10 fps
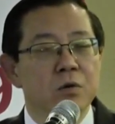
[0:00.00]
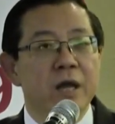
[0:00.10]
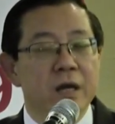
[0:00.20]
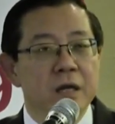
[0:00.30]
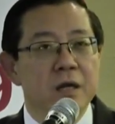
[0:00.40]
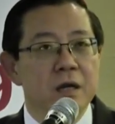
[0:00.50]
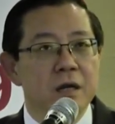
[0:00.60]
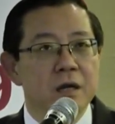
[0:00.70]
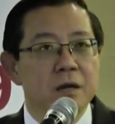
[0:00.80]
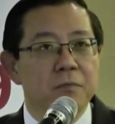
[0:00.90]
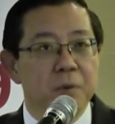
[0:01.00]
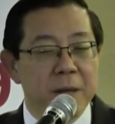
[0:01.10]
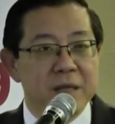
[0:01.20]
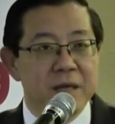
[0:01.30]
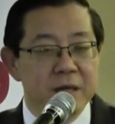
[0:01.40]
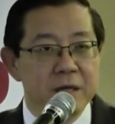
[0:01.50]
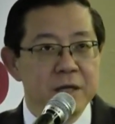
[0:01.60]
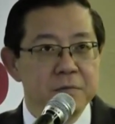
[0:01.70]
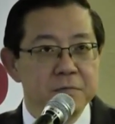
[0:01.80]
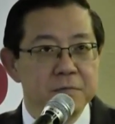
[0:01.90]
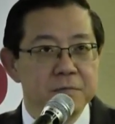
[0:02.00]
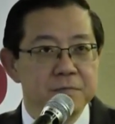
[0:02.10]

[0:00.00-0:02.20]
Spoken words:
look at it pragmatically,